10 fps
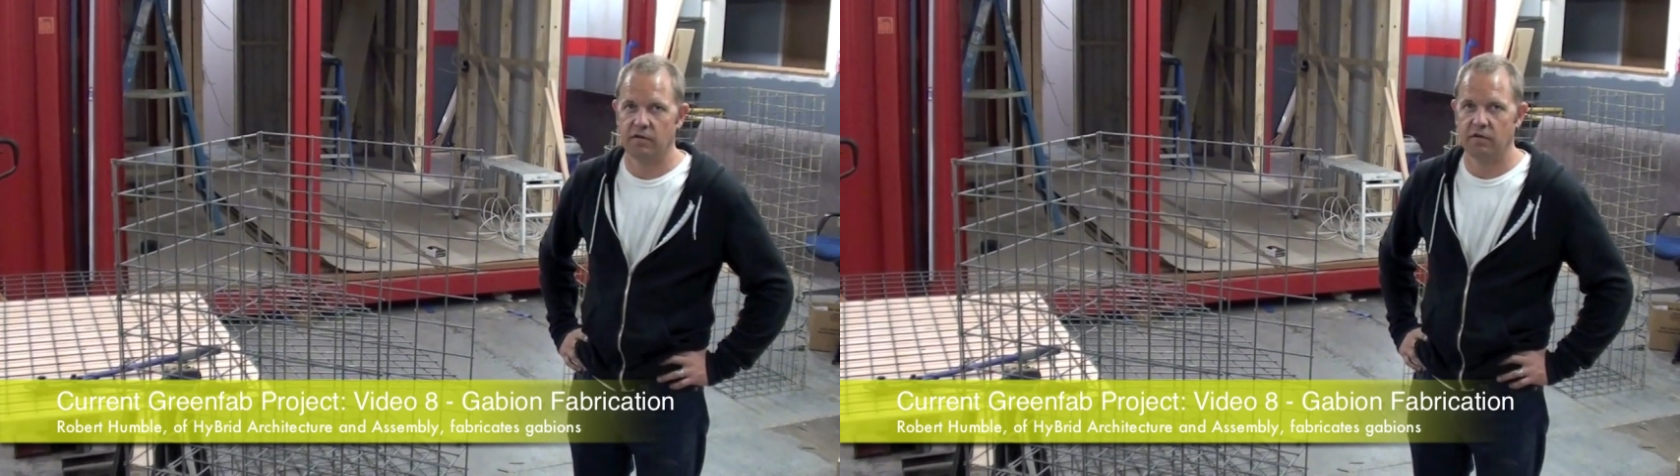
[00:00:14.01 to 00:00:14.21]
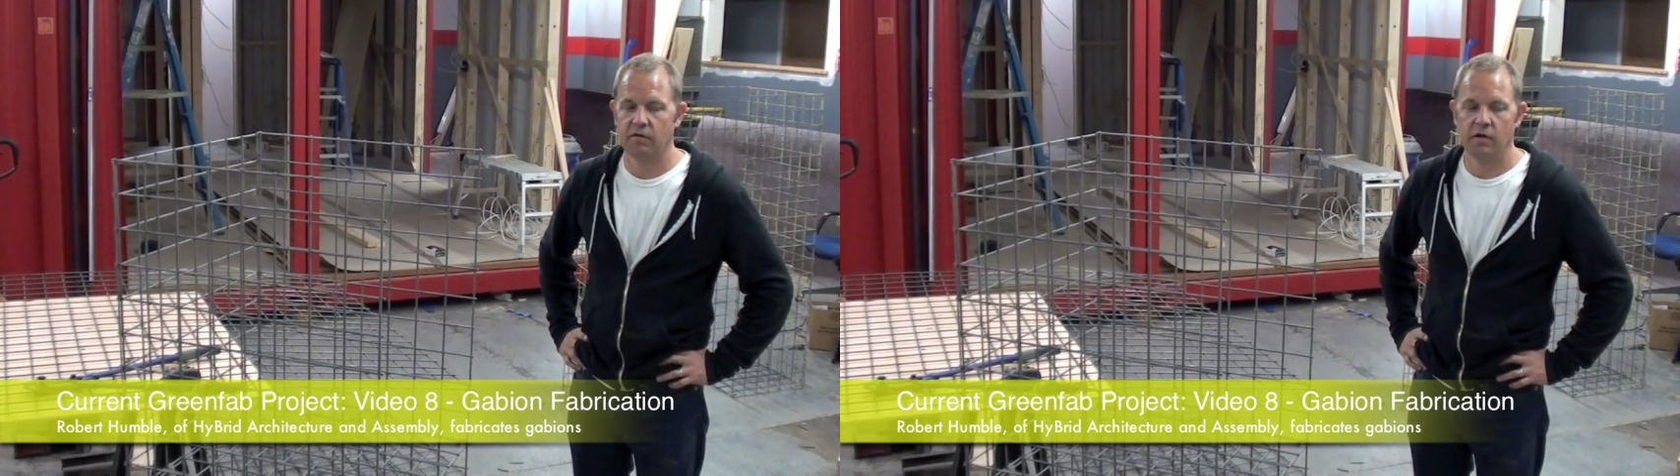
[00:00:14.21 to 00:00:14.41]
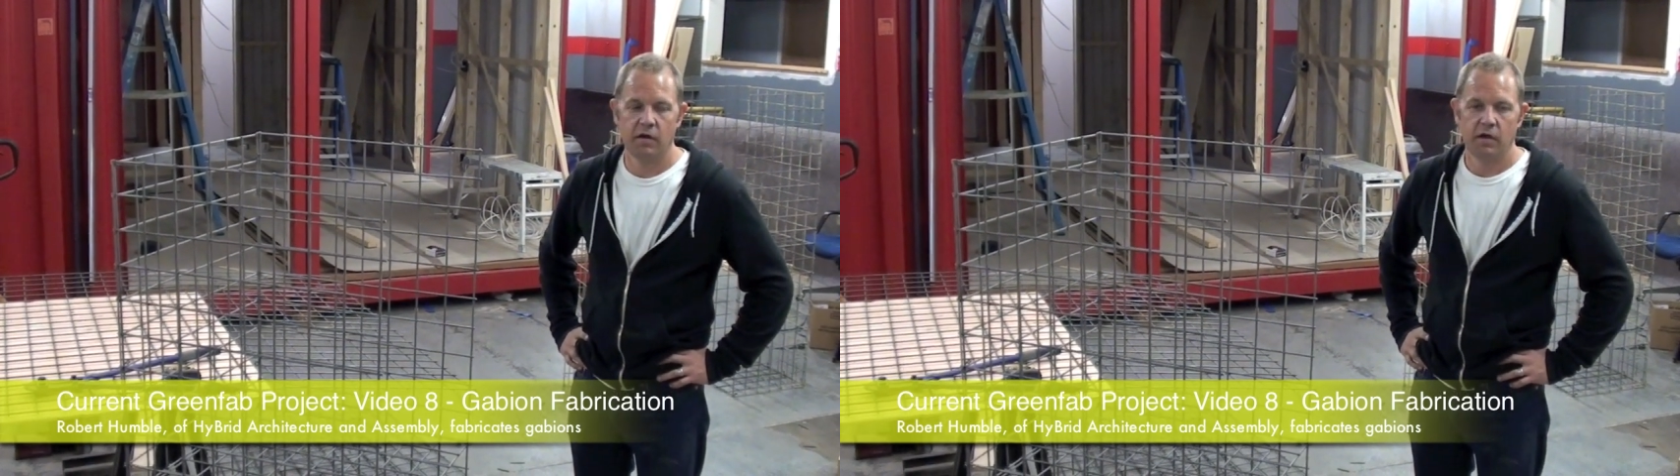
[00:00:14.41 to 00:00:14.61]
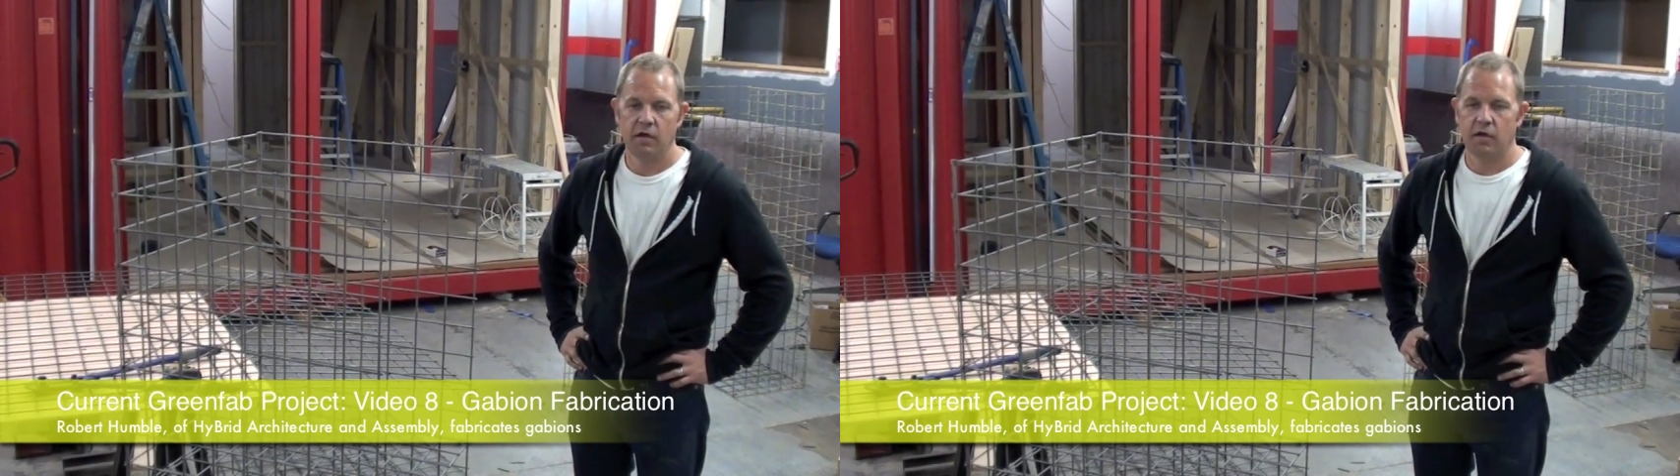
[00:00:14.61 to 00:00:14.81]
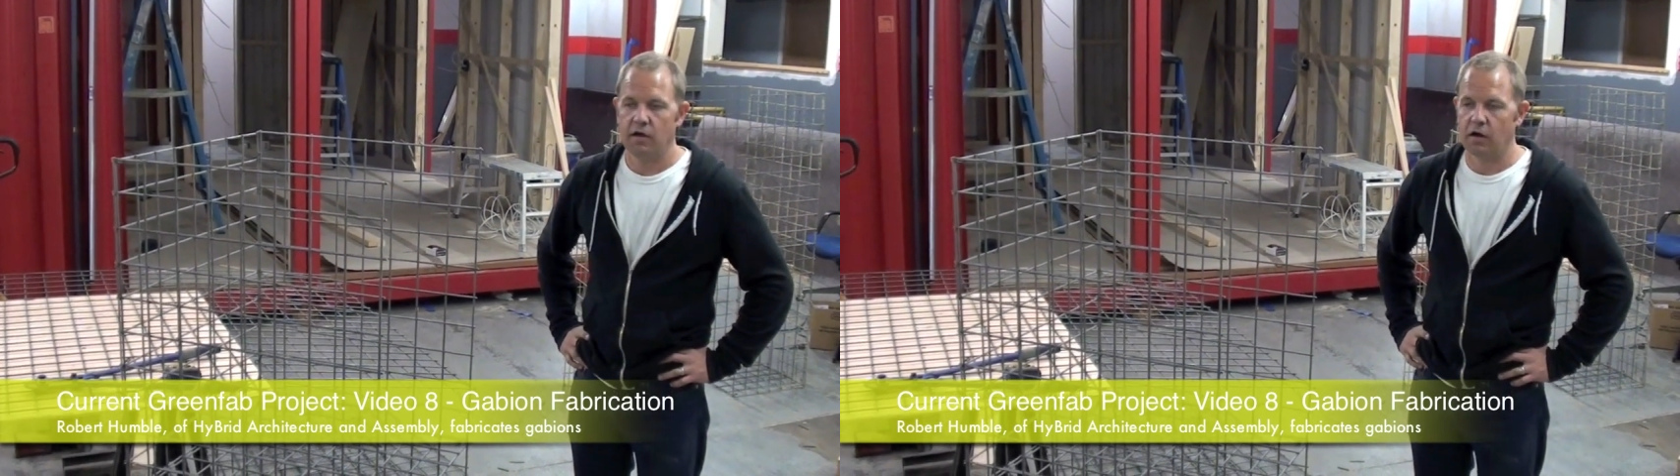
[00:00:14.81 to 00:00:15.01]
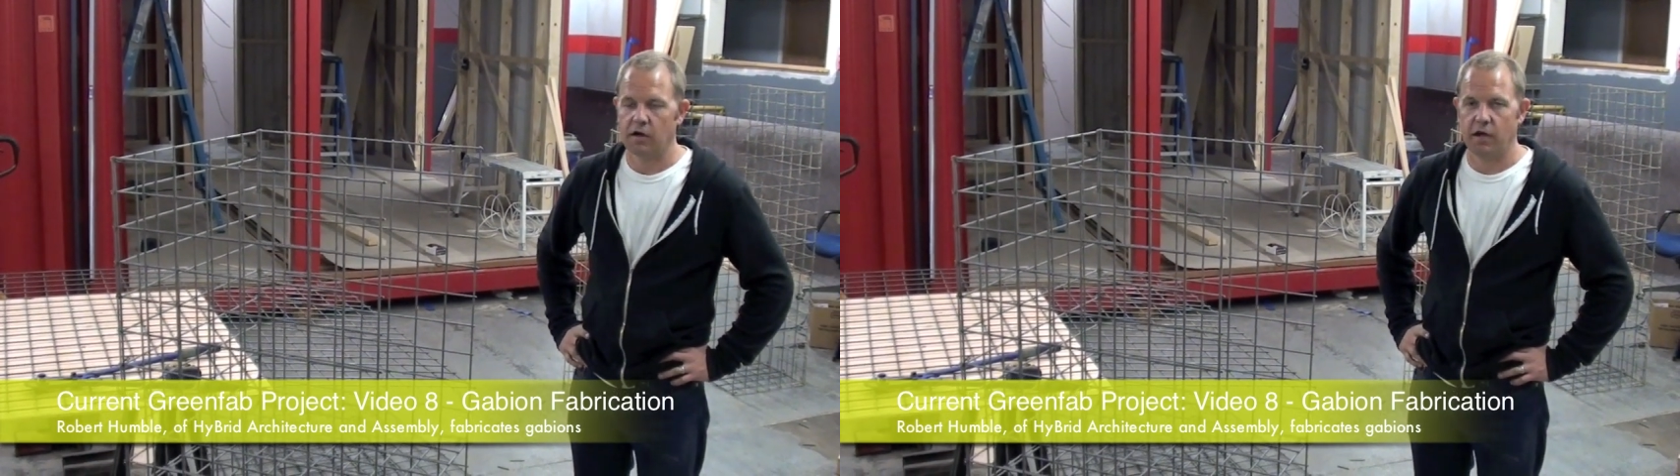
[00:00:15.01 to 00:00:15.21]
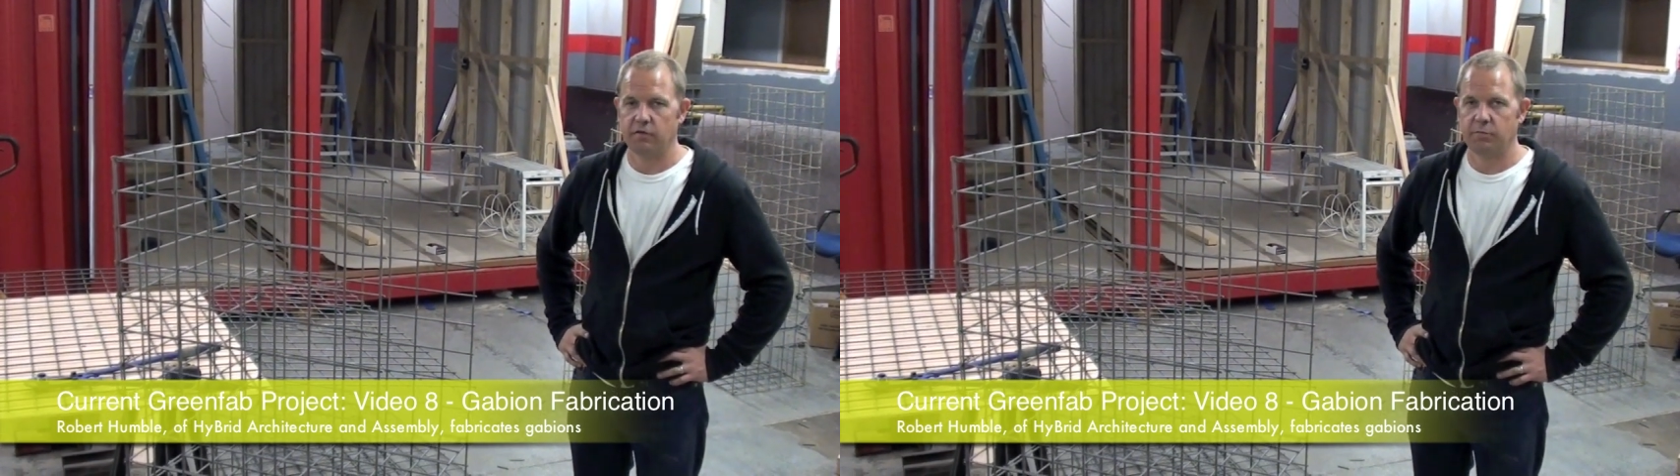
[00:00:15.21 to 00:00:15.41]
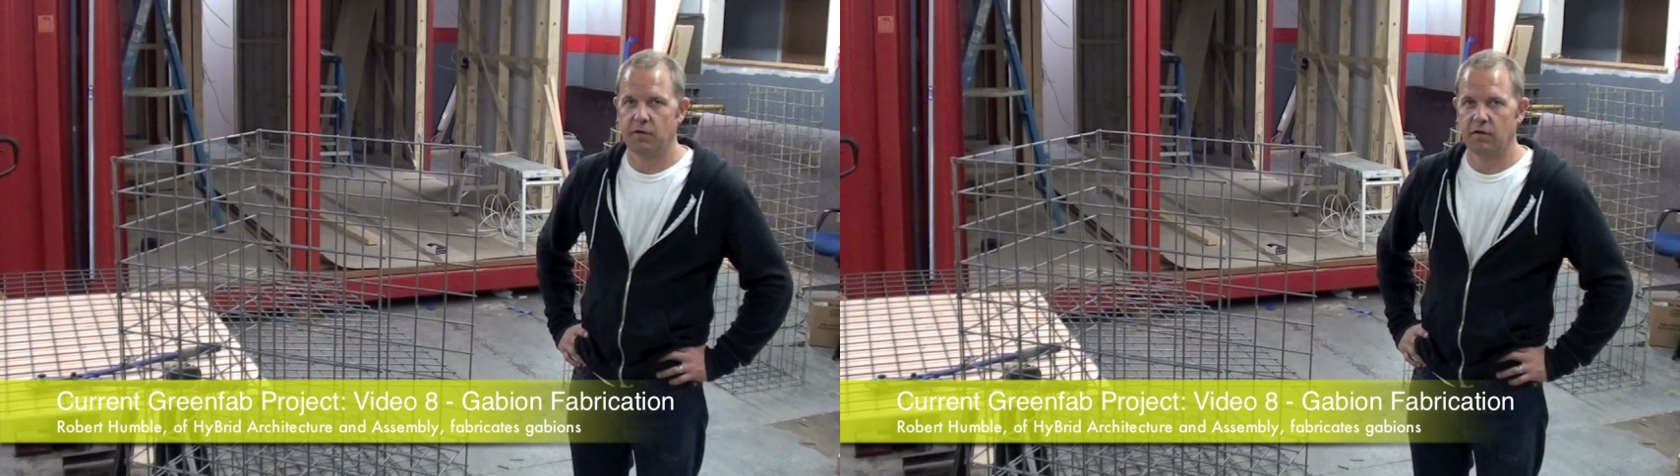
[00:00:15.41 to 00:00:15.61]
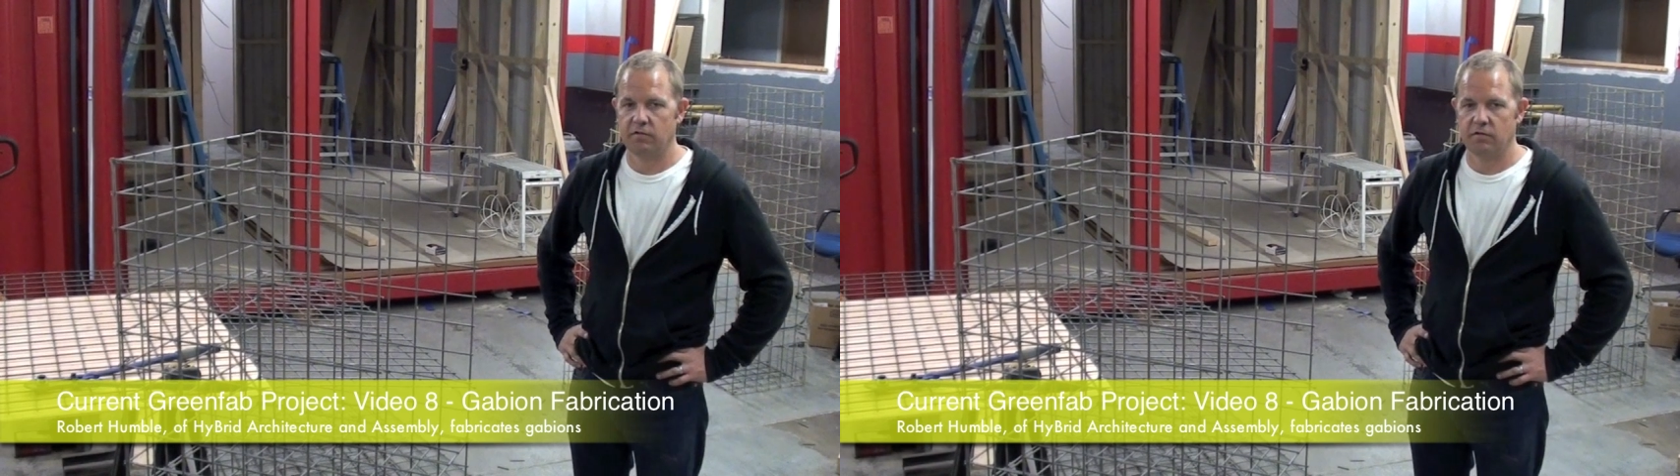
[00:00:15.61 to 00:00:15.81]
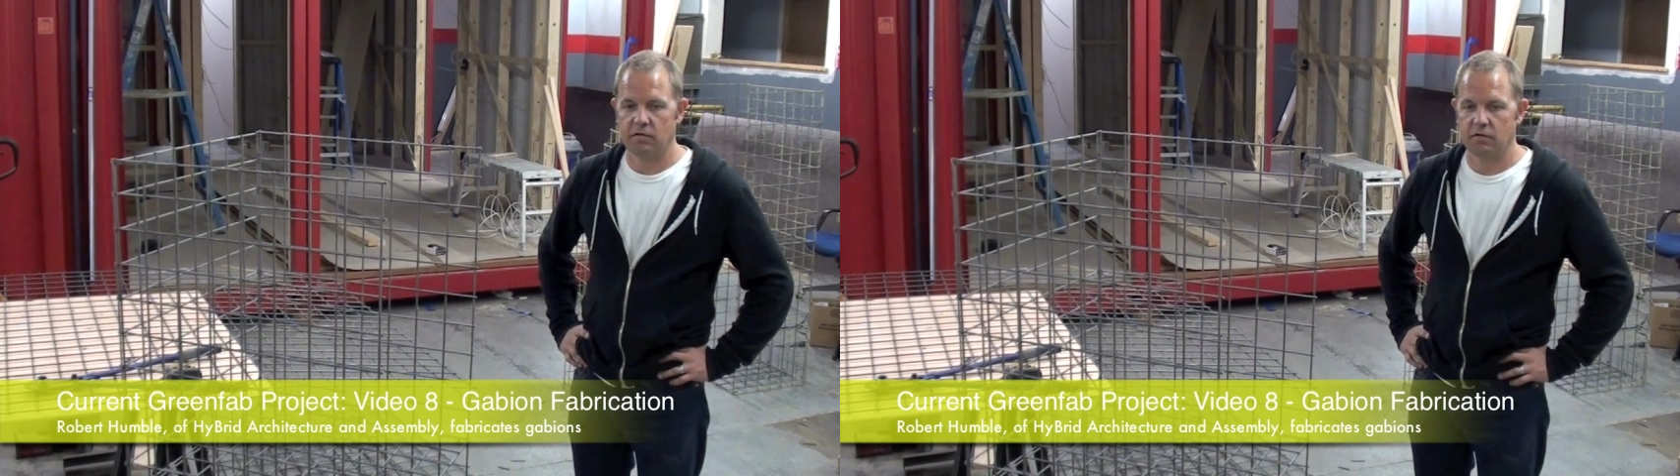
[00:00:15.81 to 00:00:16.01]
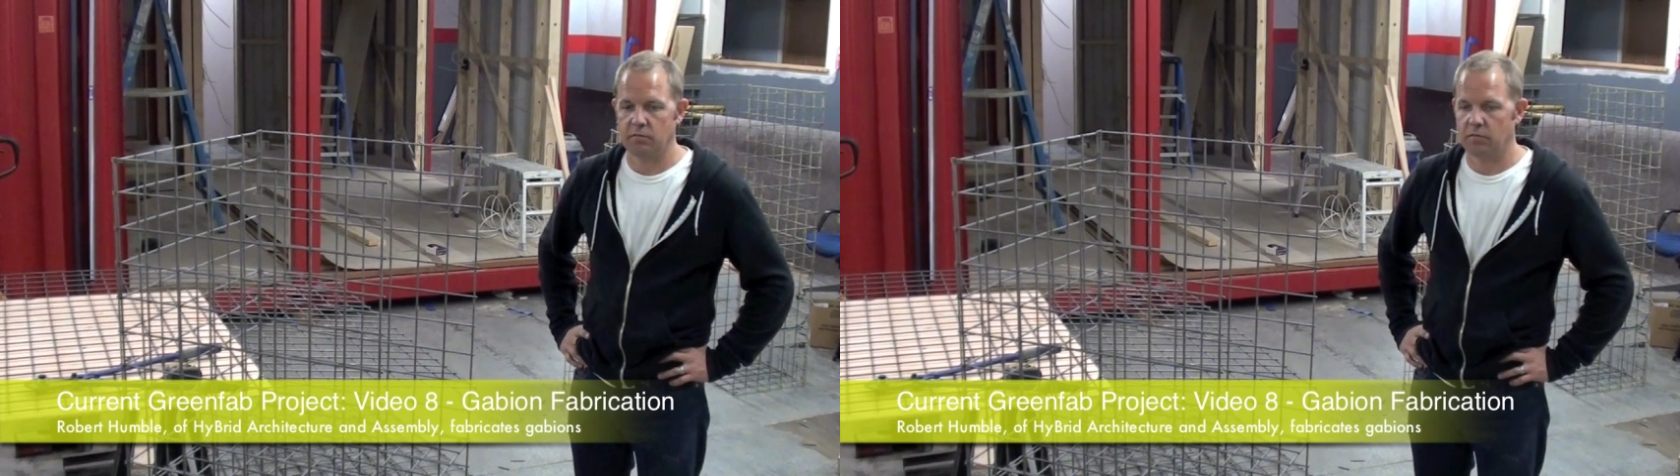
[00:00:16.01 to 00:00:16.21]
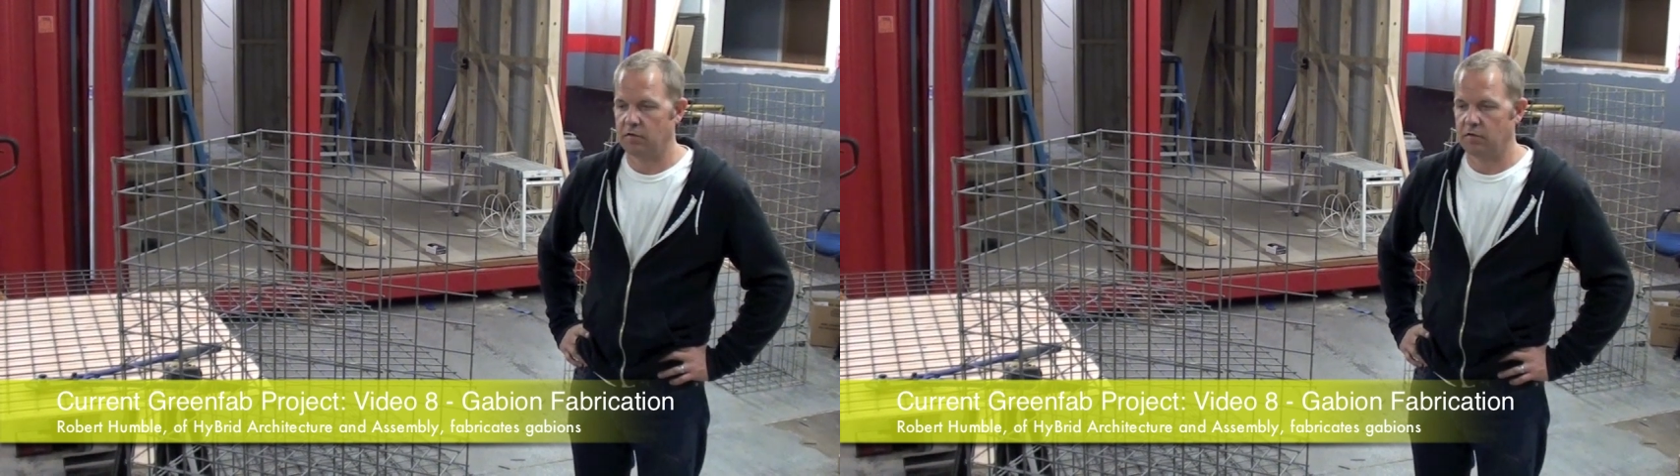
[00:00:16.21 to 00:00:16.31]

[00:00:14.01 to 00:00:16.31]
And in our case, because uh,